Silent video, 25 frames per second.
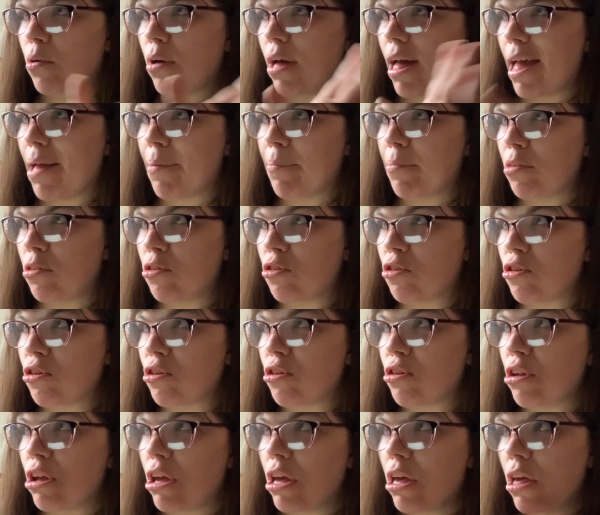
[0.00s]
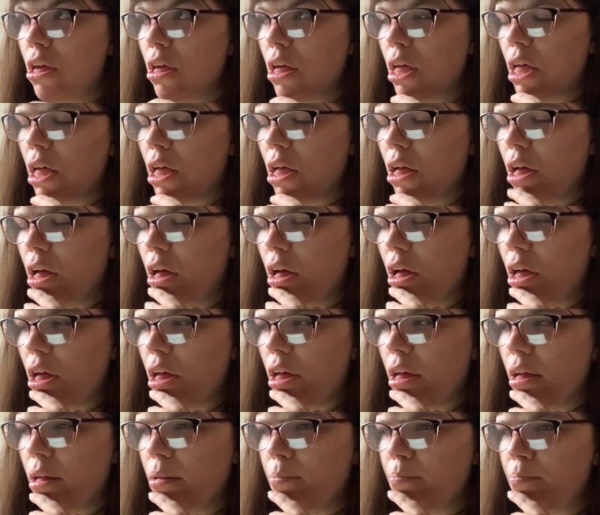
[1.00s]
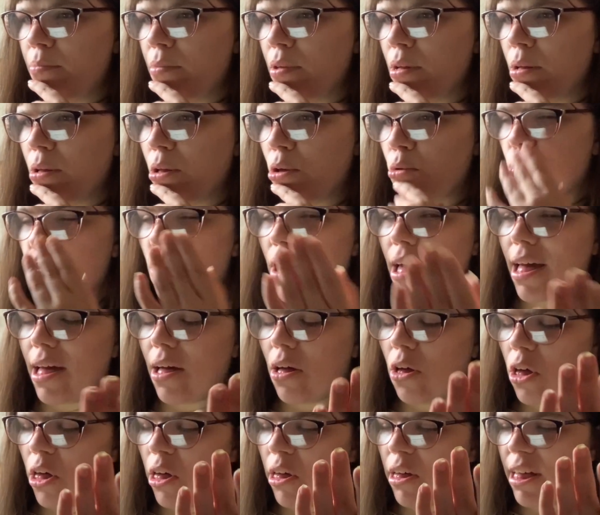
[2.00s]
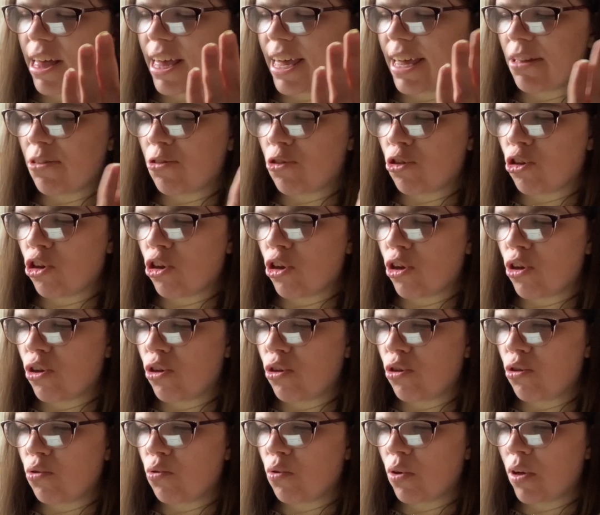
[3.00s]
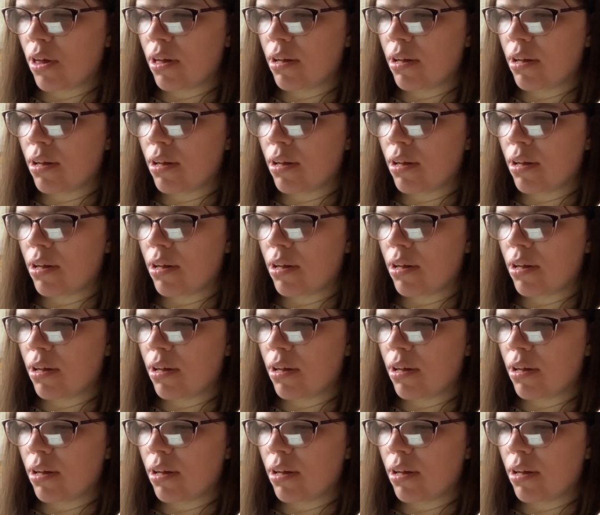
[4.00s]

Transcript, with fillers: Amazon, um, where I do